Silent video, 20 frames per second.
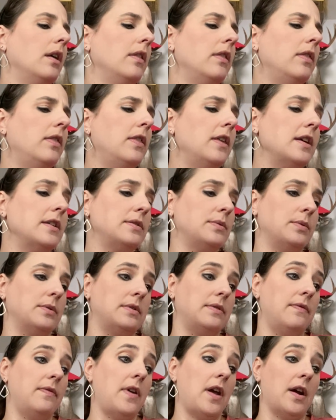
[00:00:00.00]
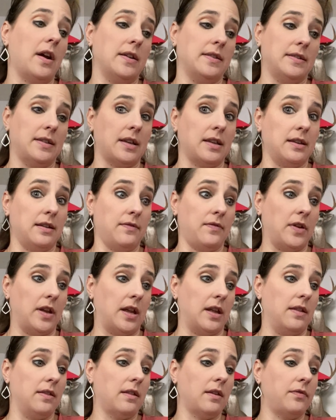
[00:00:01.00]
This was very
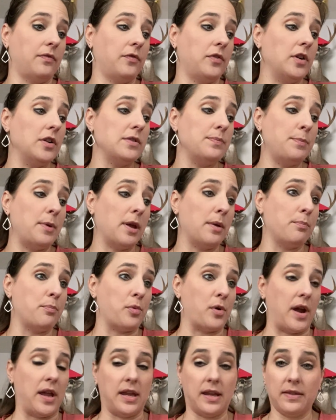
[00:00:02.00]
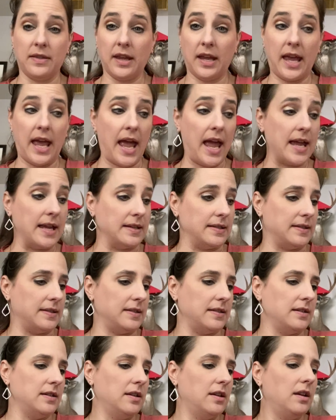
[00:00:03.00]
significant, the first big break in the case.
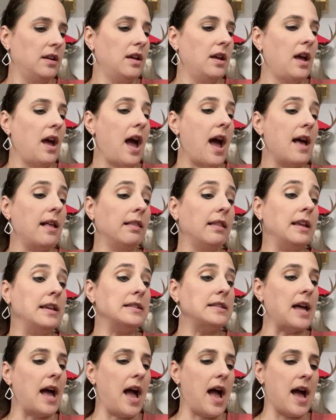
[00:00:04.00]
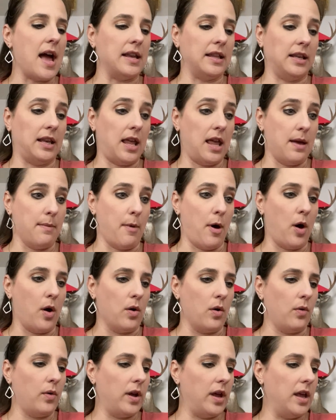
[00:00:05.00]
At least I had an
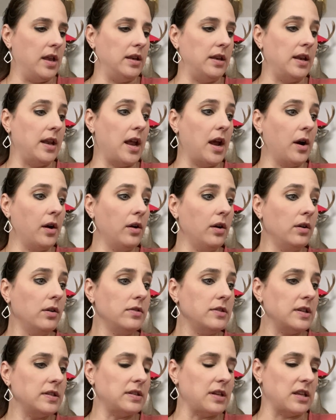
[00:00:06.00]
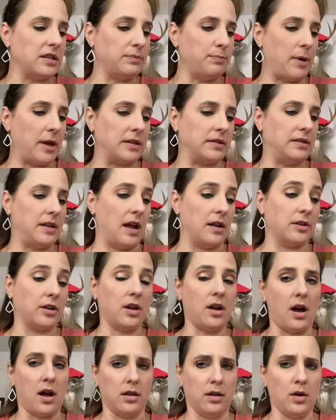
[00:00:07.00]
MO and narrowed the suspects down to
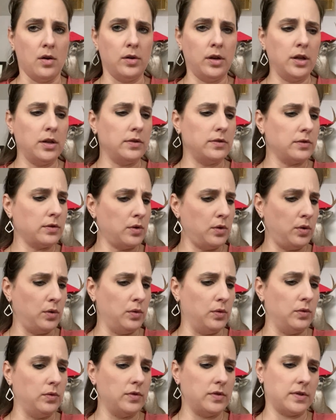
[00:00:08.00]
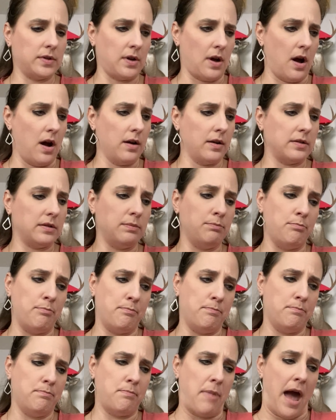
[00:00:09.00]
coyotes, coons, skunks,
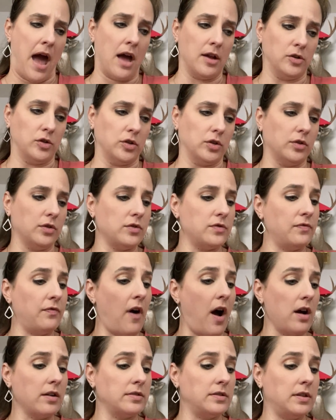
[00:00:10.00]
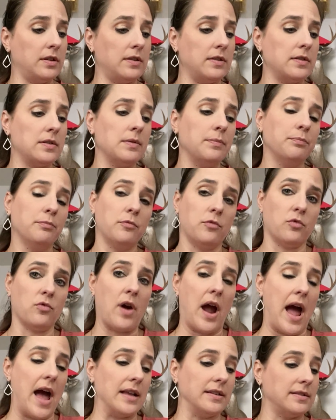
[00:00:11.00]
badgers, foxes,
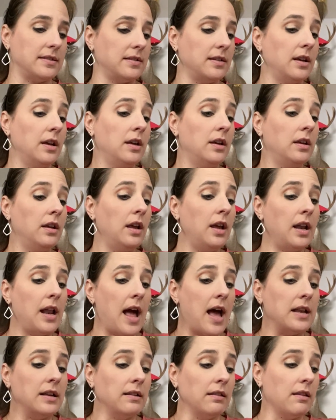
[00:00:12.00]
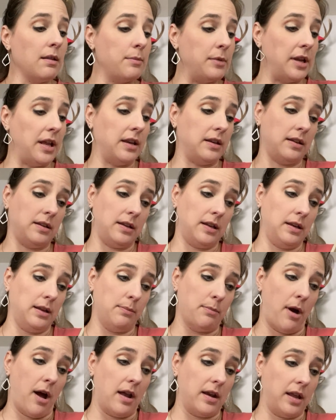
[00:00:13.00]
rats. It hadn't eliminated
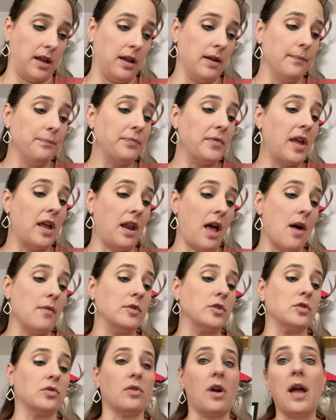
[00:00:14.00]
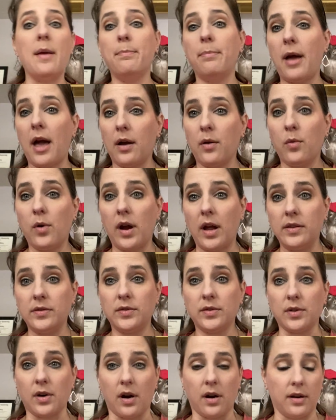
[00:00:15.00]
anybody, and I was right back where I
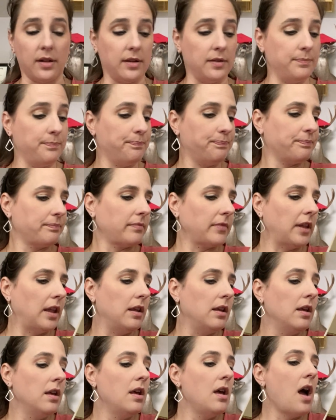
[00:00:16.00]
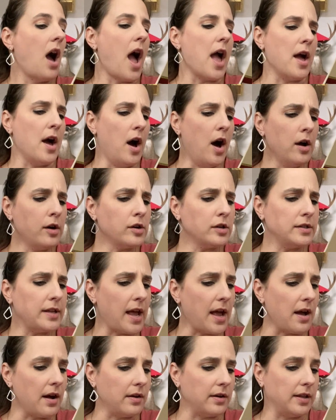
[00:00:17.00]
started. I hunkered
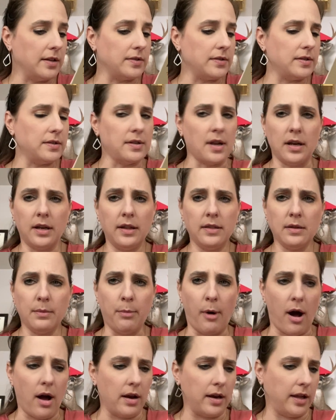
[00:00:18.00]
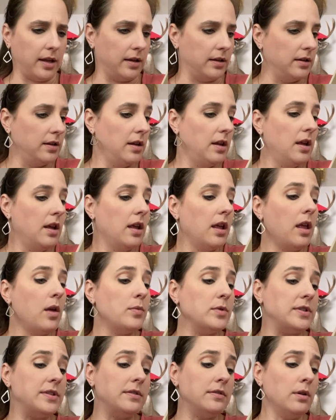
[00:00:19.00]
down and studied the body. It
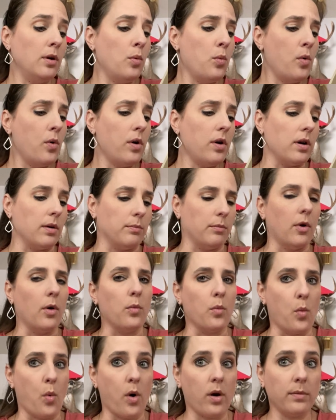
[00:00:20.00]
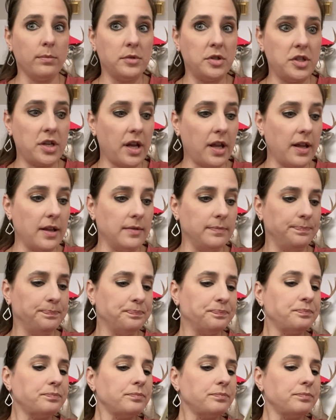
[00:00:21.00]
was still warm chicken.